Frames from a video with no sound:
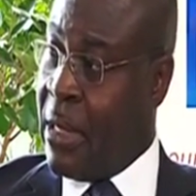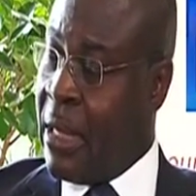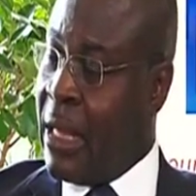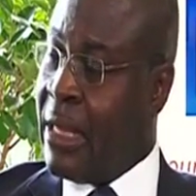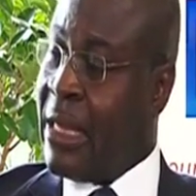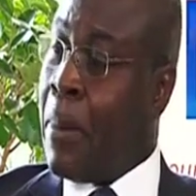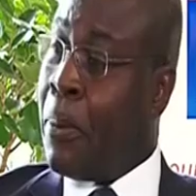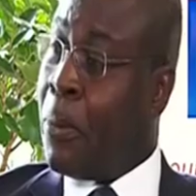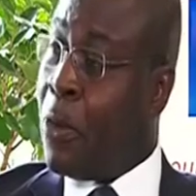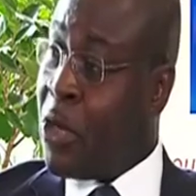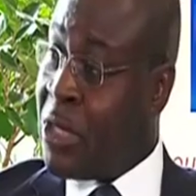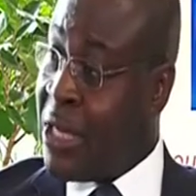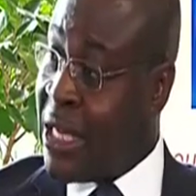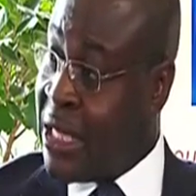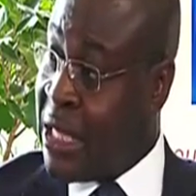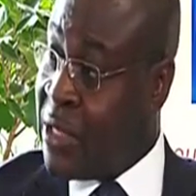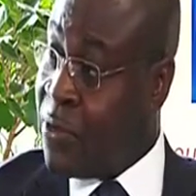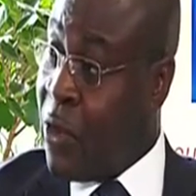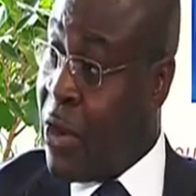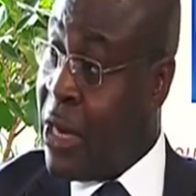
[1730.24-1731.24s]
the
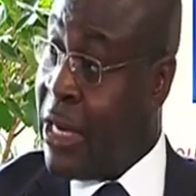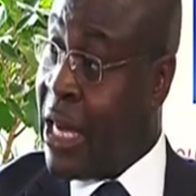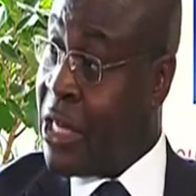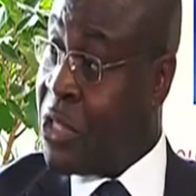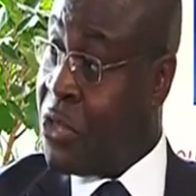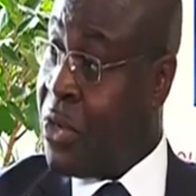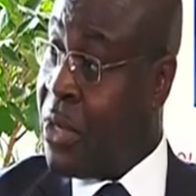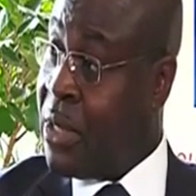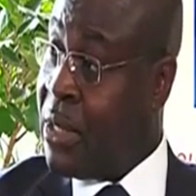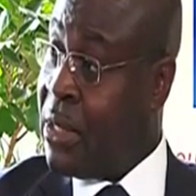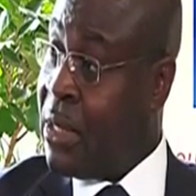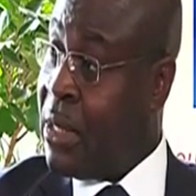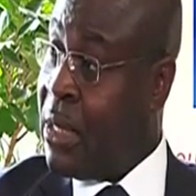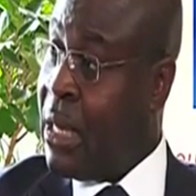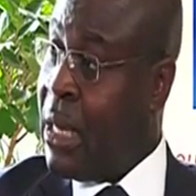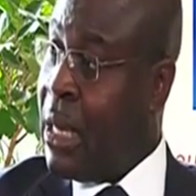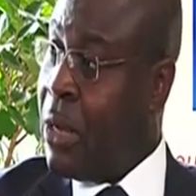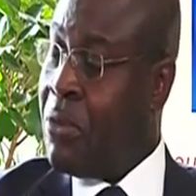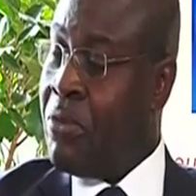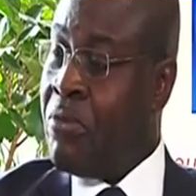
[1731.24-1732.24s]
processes for industry?
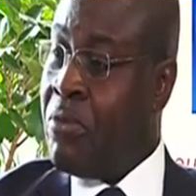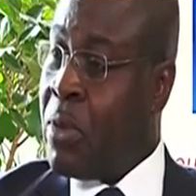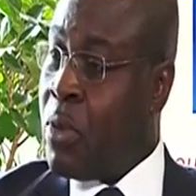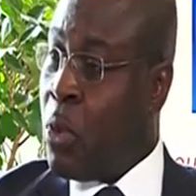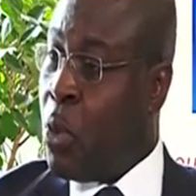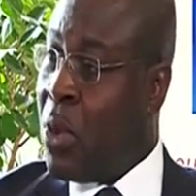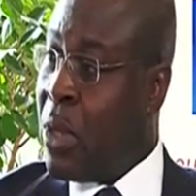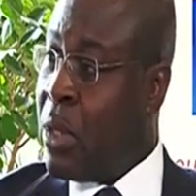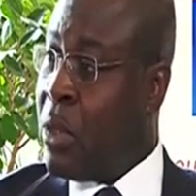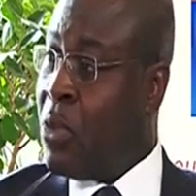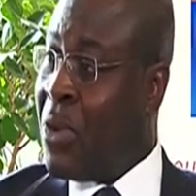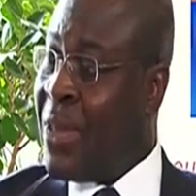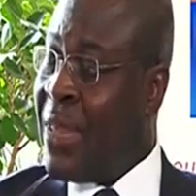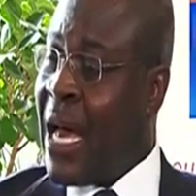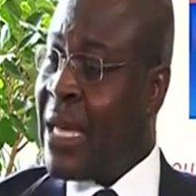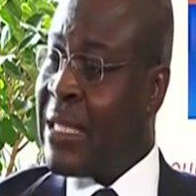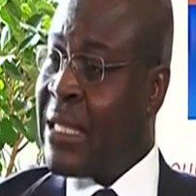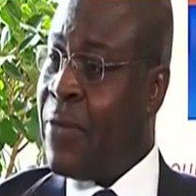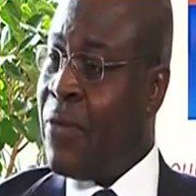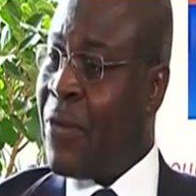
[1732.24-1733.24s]
Mm. With, with,
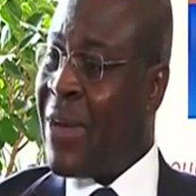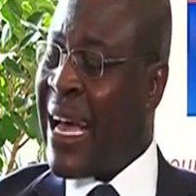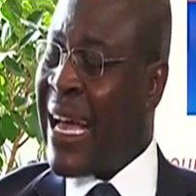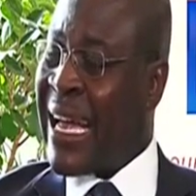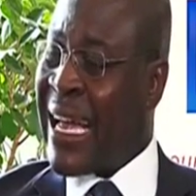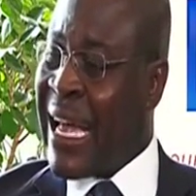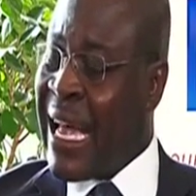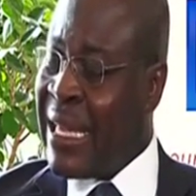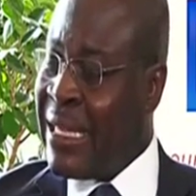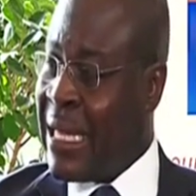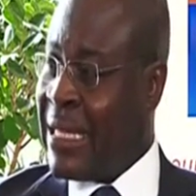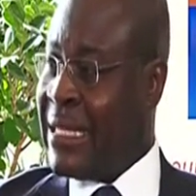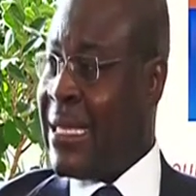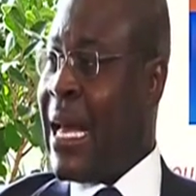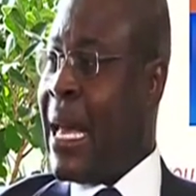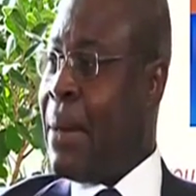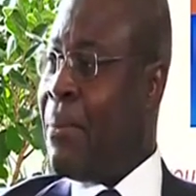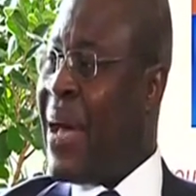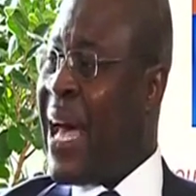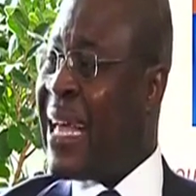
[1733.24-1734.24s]
us, if you can cut the
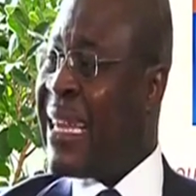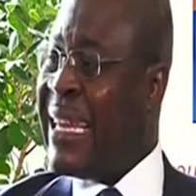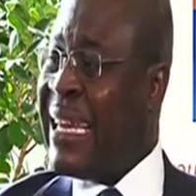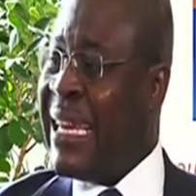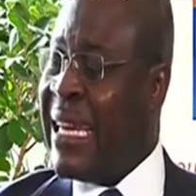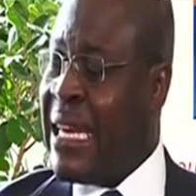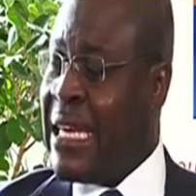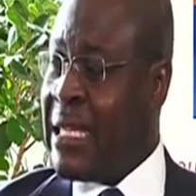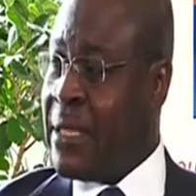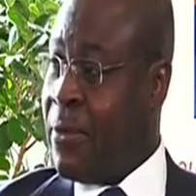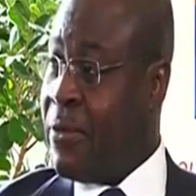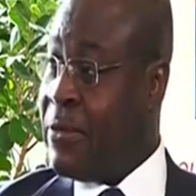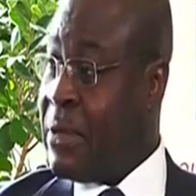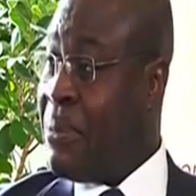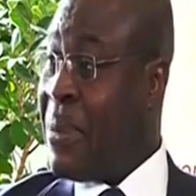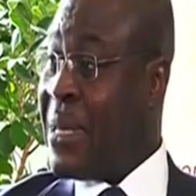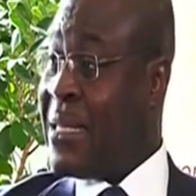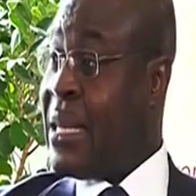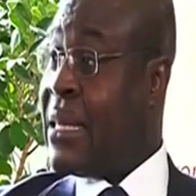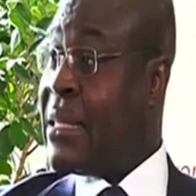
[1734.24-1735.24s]
time by at least
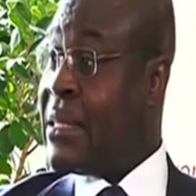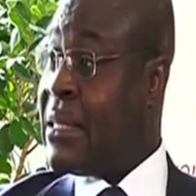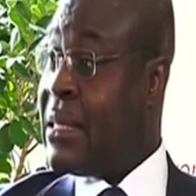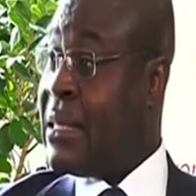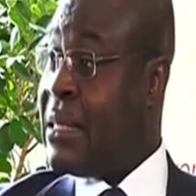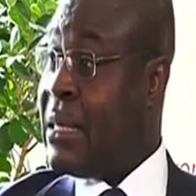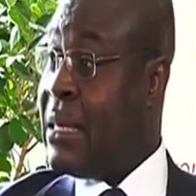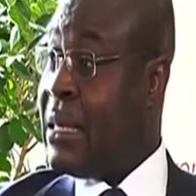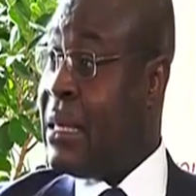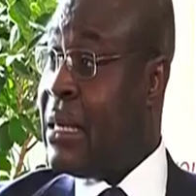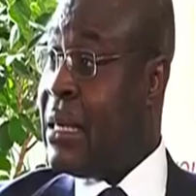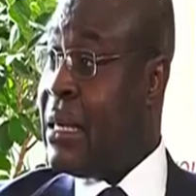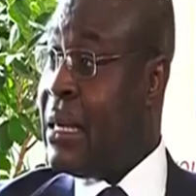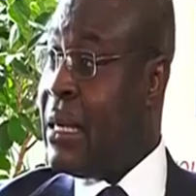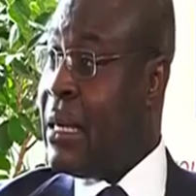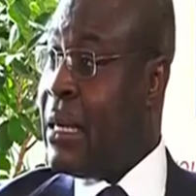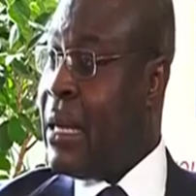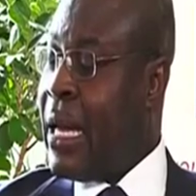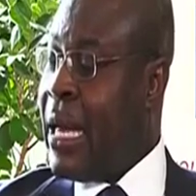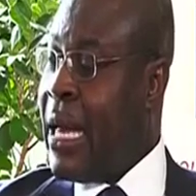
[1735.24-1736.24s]
50%,
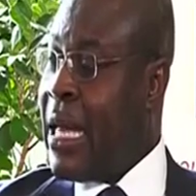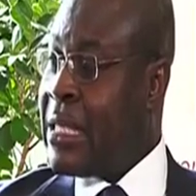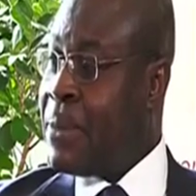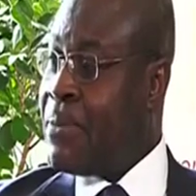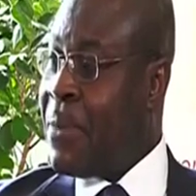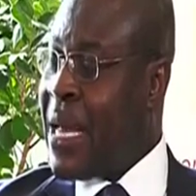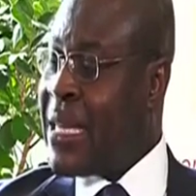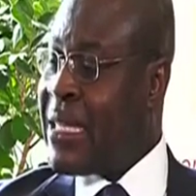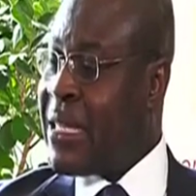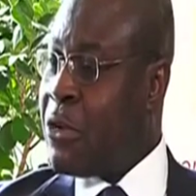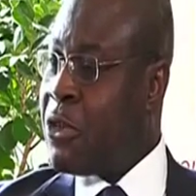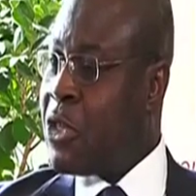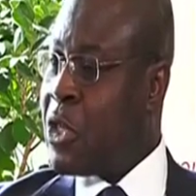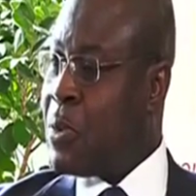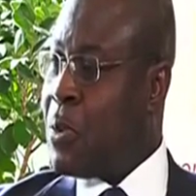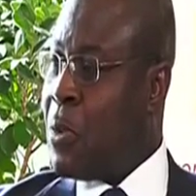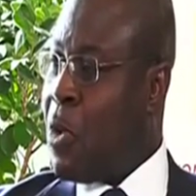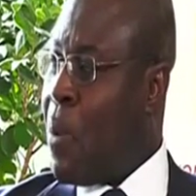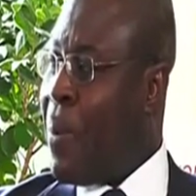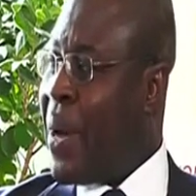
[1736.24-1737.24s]
it might sound well,
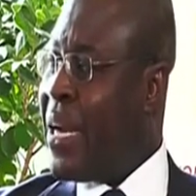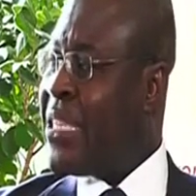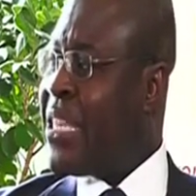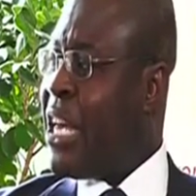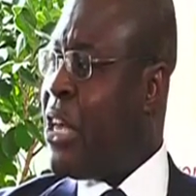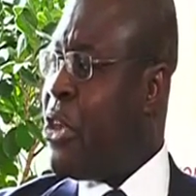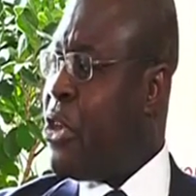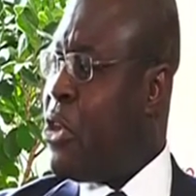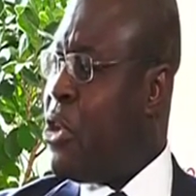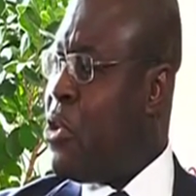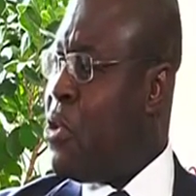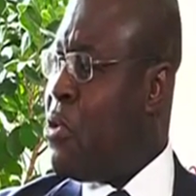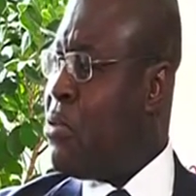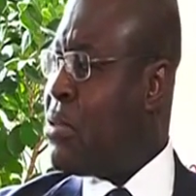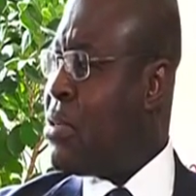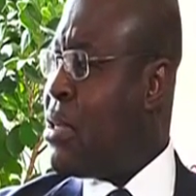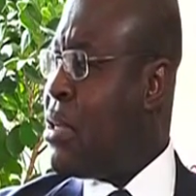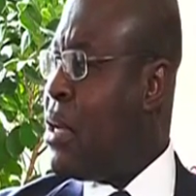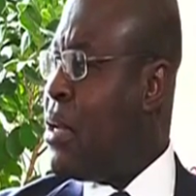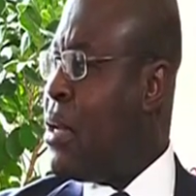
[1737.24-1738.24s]
small, but it's a
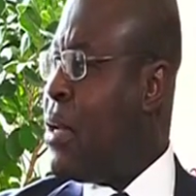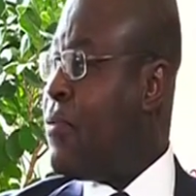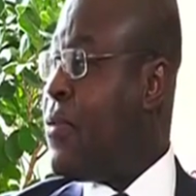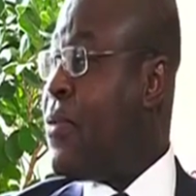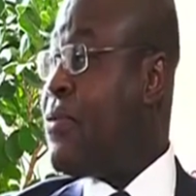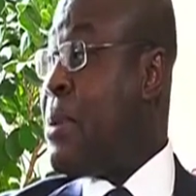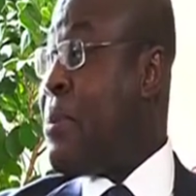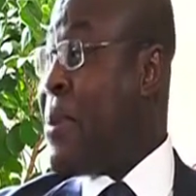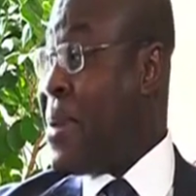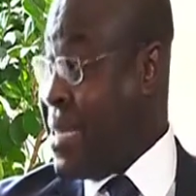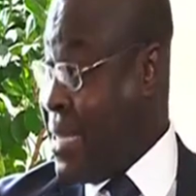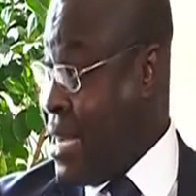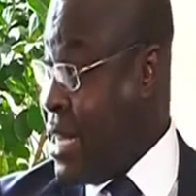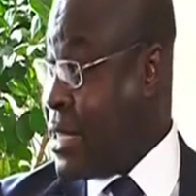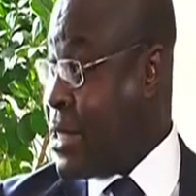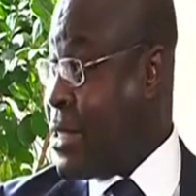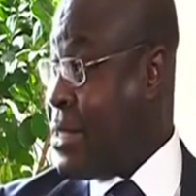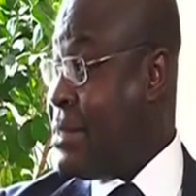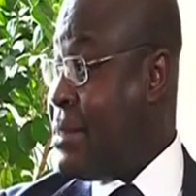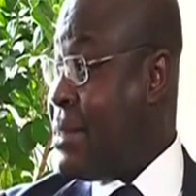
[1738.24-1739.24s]
huge Fifty
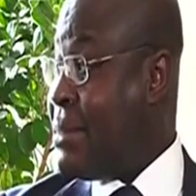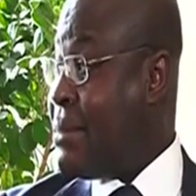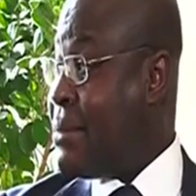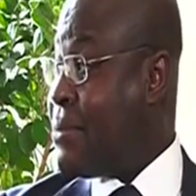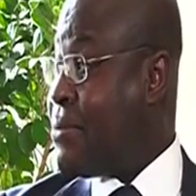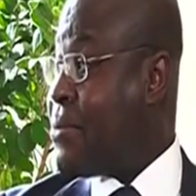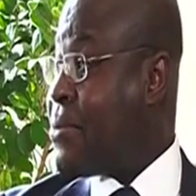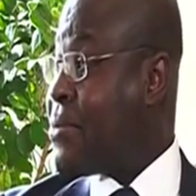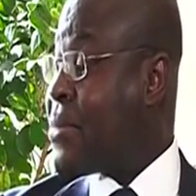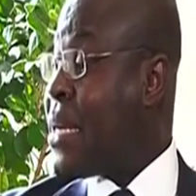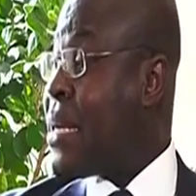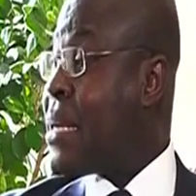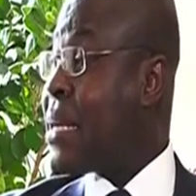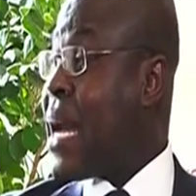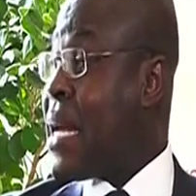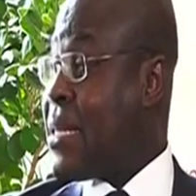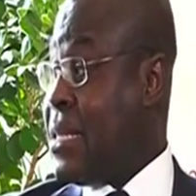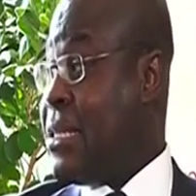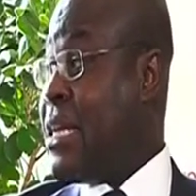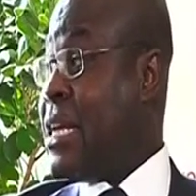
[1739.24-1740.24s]
percent. Fifty won't do.
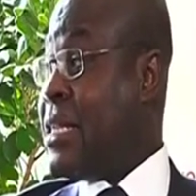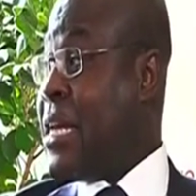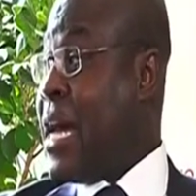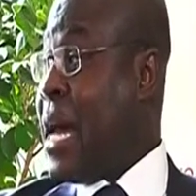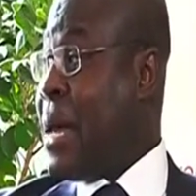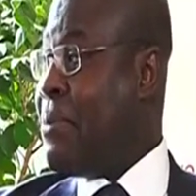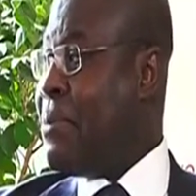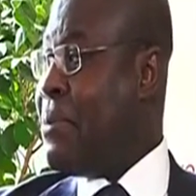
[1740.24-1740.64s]
Cutting the time.